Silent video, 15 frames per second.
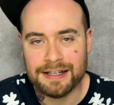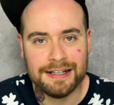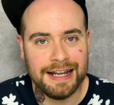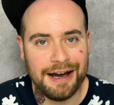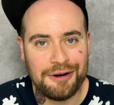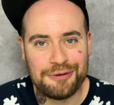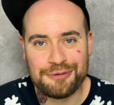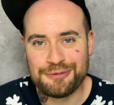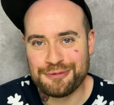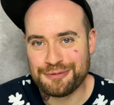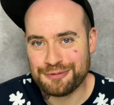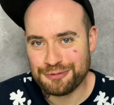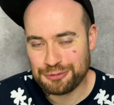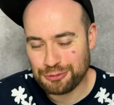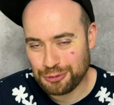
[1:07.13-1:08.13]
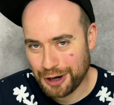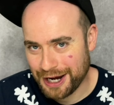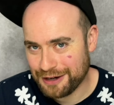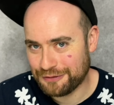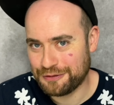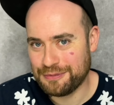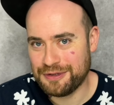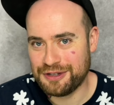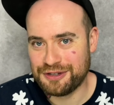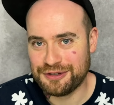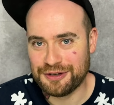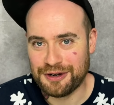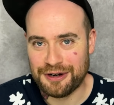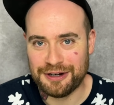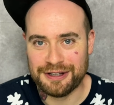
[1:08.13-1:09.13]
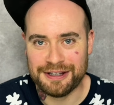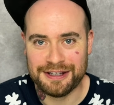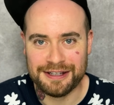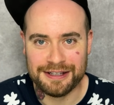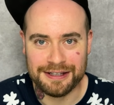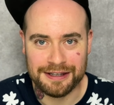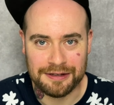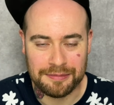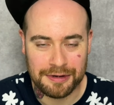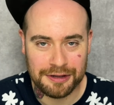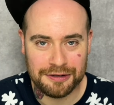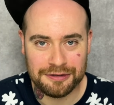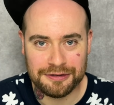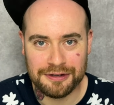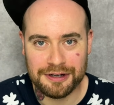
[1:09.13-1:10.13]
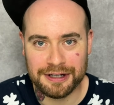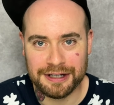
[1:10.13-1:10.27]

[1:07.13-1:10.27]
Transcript: Now, right from the start, the mother-in-law